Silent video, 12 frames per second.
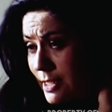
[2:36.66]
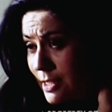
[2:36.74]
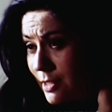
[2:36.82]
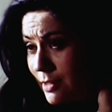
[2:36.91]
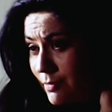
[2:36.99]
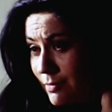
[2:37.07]

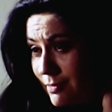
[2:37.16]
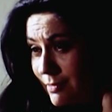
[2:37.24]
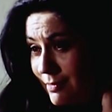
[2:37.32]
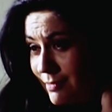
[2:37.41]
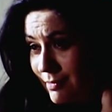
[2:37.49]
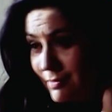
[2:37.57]
um,
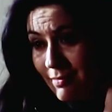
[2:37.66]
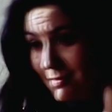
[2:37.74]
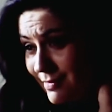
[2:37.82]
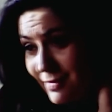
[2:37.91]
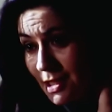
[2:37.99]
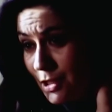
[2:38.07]

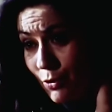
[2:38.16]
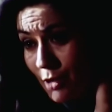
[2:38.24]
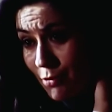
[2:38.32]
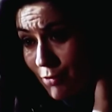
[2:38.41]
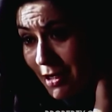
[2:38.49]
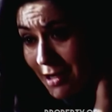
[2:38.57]
you're not
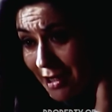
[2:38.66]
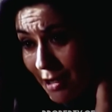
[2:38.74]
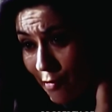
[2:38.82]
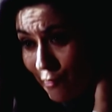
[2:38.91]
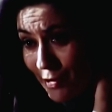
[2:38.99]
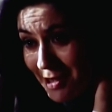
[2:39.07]
running out
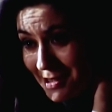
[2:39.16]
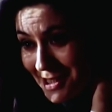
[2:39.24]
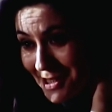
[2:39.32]
front.